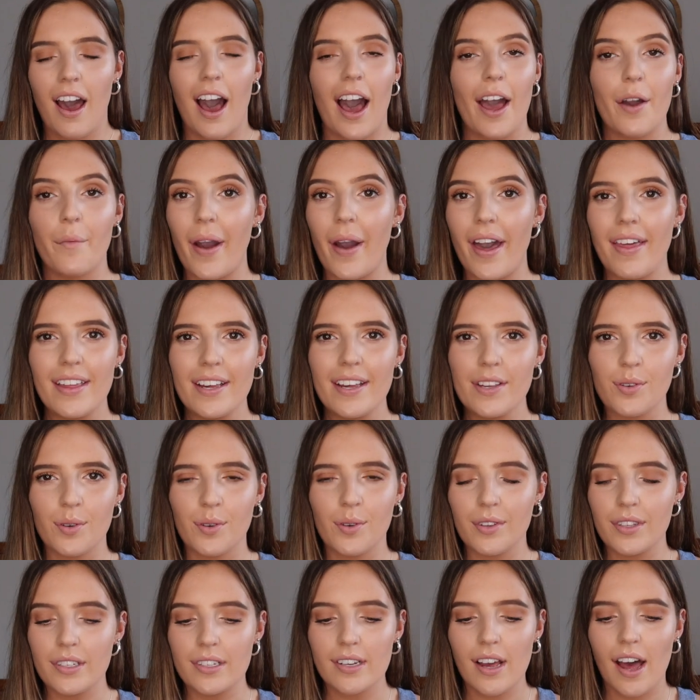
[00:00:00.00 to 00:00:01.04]
I wear these
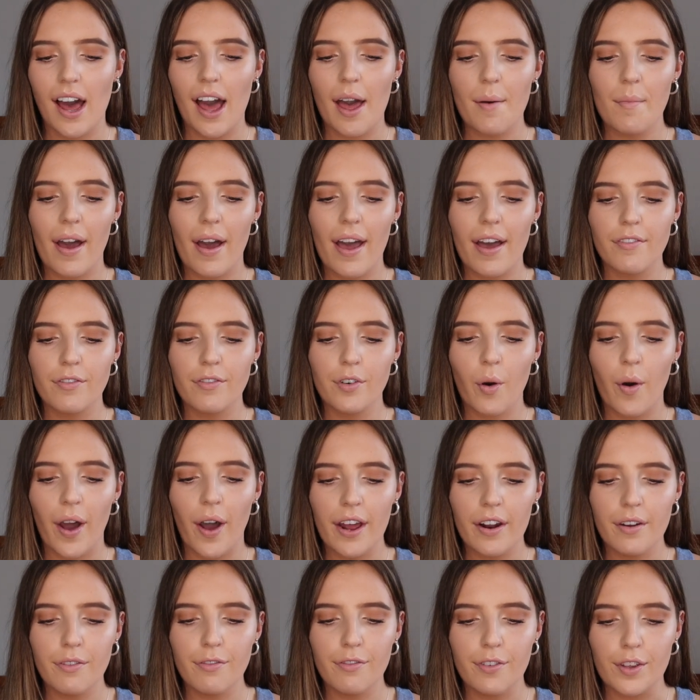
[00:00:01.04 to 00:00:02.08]
all the time. I have
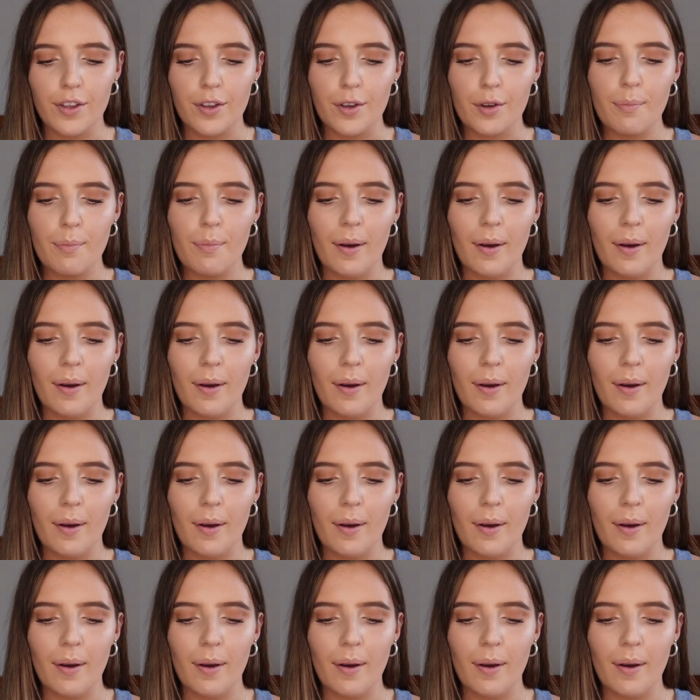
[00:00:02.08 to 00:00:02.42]
quite a few,